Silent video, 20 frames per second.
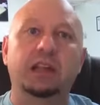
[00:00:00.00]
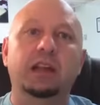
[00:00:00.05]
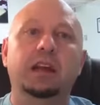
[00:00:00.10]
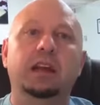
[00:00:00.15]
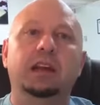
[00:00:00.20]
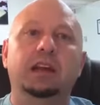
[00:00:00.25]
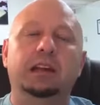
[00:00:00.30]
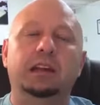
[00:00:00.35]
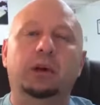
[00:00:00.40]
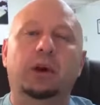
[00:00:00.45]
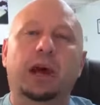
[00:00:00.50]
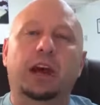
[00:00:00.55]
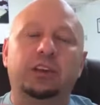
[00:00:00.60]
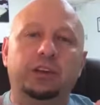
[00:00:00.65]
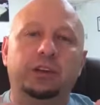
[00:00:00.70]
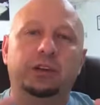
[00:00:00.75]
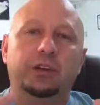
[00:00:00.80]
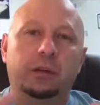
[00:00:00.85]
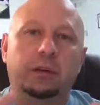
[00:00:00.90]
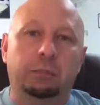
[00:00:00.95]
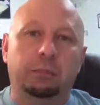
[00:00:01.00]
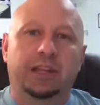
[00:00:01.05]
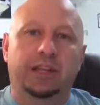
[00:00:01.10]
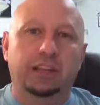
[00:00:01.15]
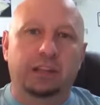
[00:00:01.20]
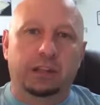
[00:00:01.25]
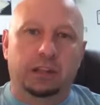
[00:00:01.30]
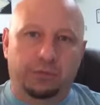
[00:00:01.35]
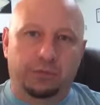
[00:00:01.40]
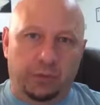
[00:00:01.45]
You know, are you going to be
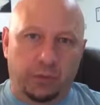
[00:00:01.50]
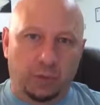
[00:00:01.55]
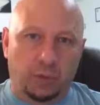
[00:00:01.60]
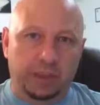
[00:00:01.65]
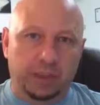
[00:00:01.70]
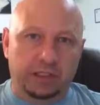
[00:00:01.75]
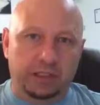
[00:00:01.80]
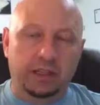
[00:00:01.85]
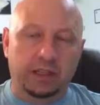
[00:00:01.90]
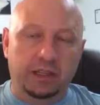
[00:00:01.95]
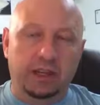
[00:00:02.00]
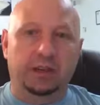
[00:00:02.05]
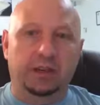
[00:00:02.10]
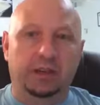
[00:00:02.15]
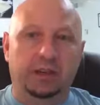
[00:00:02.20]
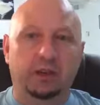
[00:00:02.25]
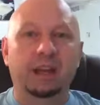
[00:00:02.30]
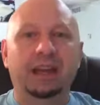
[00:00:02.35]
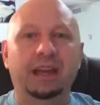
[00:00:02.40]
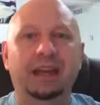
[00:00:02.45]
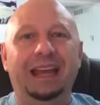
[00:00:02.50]
there for one another?